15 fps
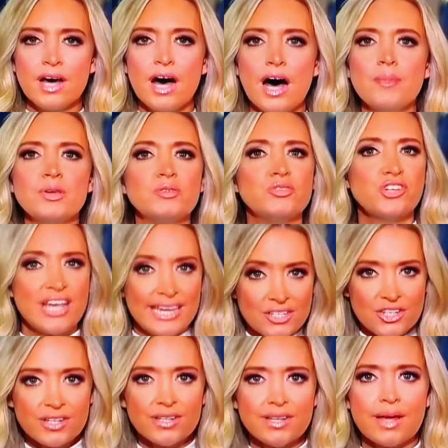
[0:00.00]
a
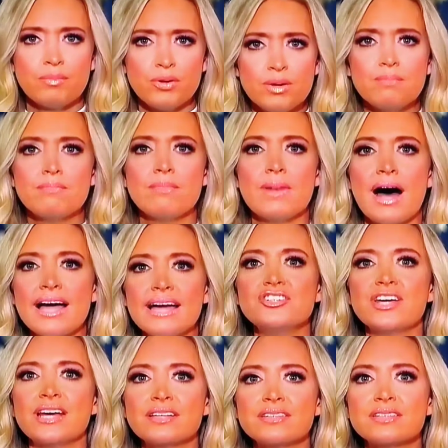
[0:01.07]
mutation that put my
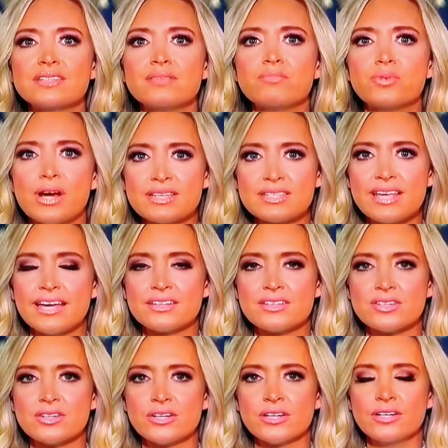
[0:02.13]
chances of breast
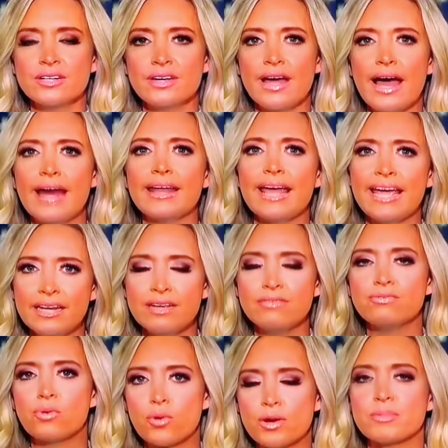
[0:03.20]
cancer at
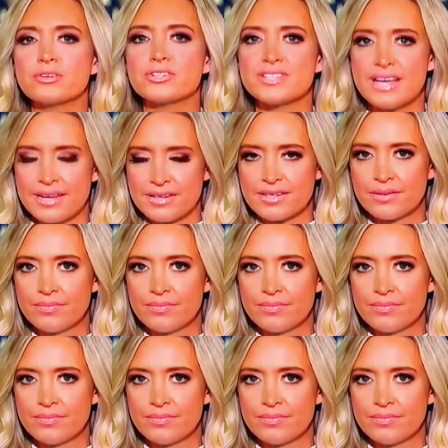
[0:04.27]
84%.